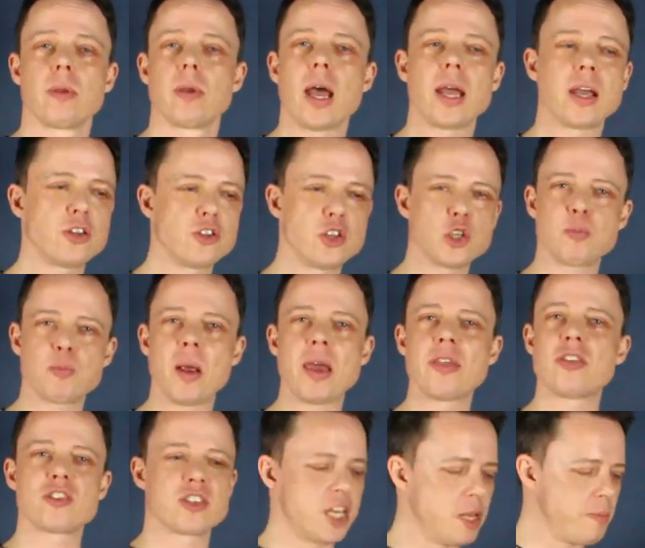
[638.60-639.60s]
I could just play
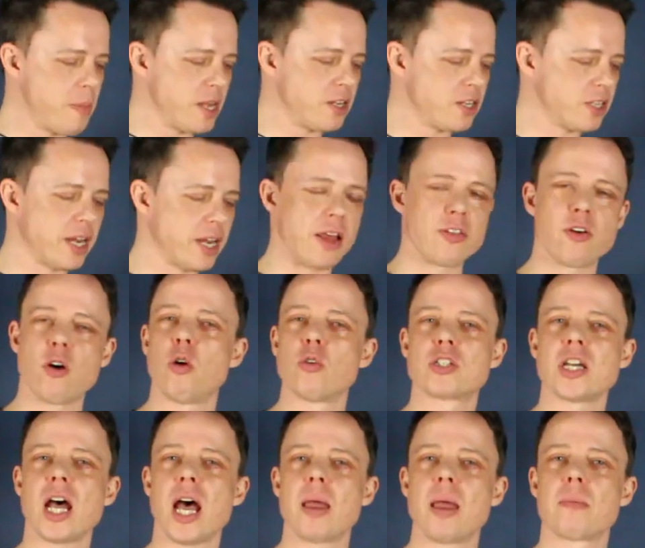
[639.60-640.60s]
the C major scale the whole
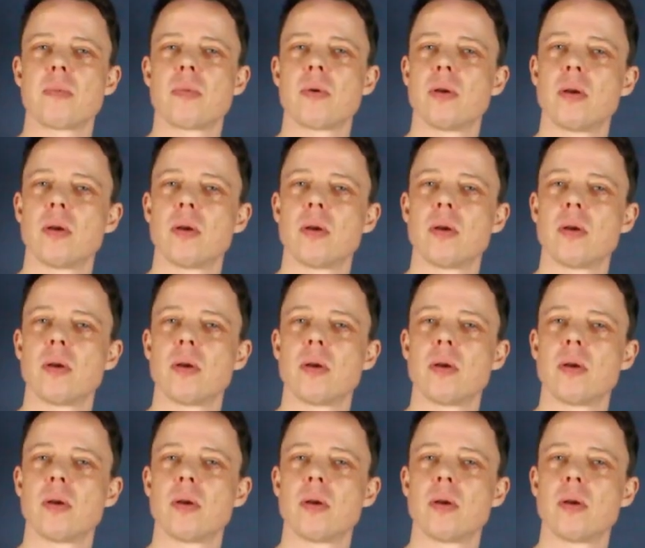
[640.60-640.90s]
time.